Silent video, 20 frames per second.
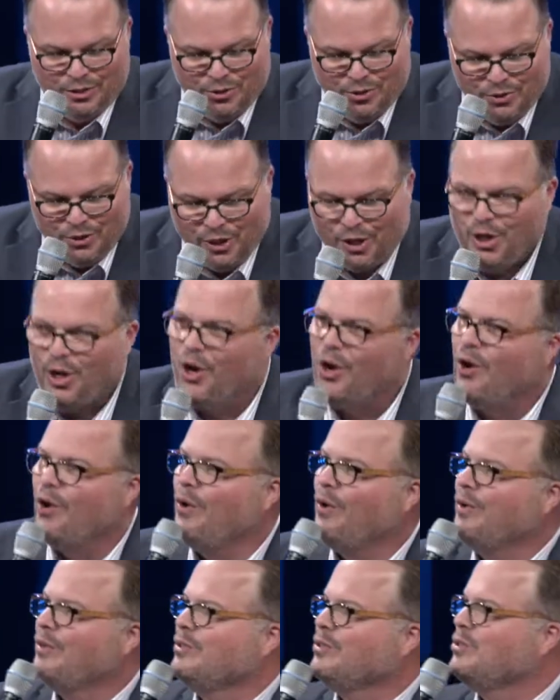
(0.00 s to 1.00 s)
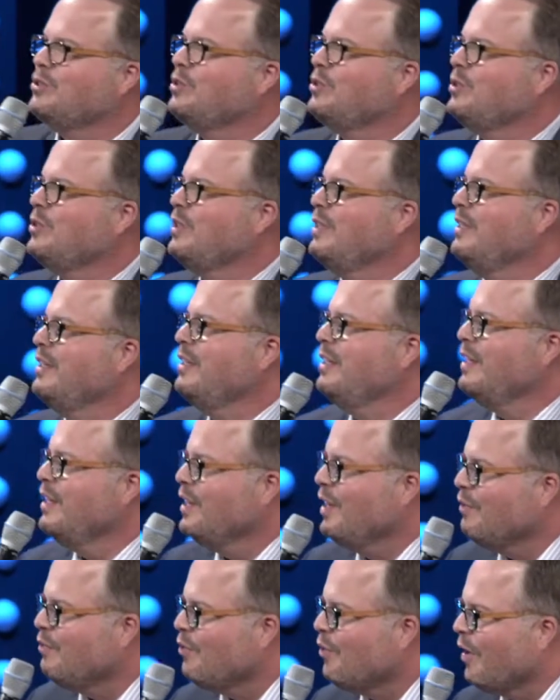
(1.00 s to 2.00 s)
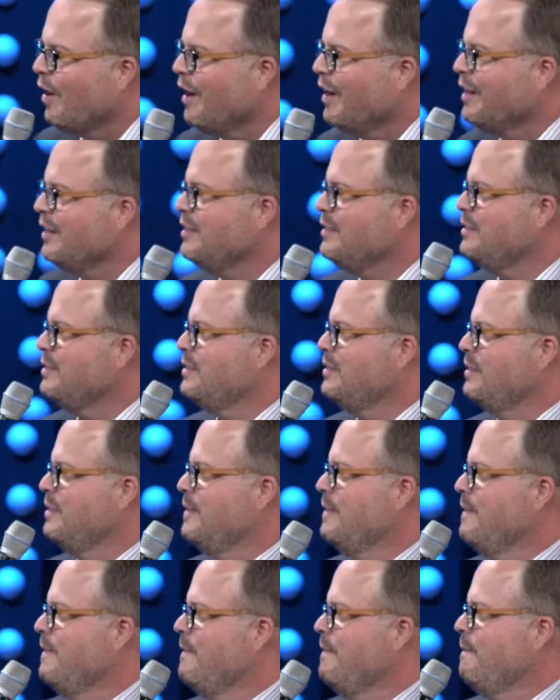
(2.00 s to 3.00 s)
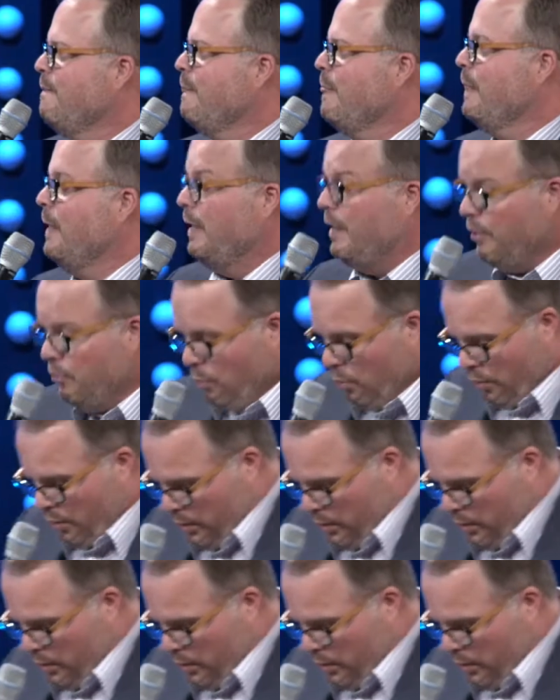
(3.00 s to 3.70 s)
to the cause of Christ. In other